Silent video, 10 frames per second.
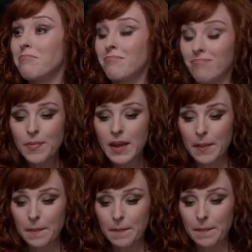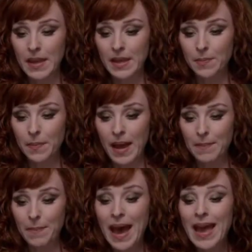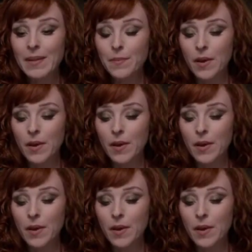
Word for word: Something made by man,